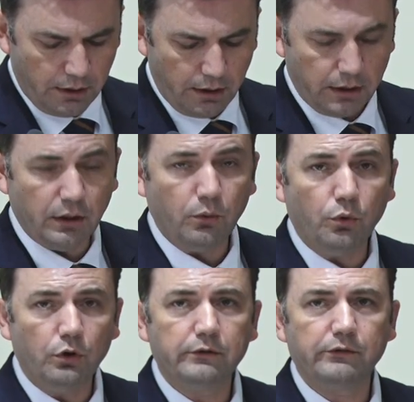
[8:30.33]
and a
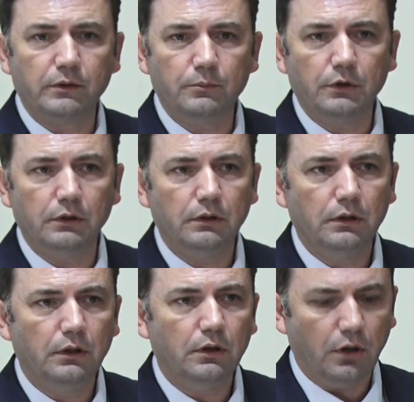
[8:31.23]
world symbol
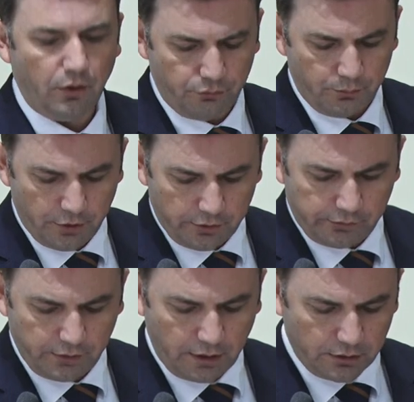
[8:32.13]
of
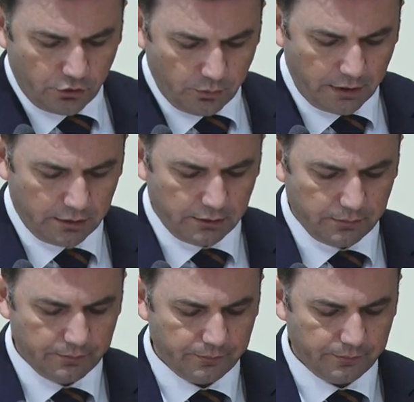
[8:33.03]
mercy and humanity.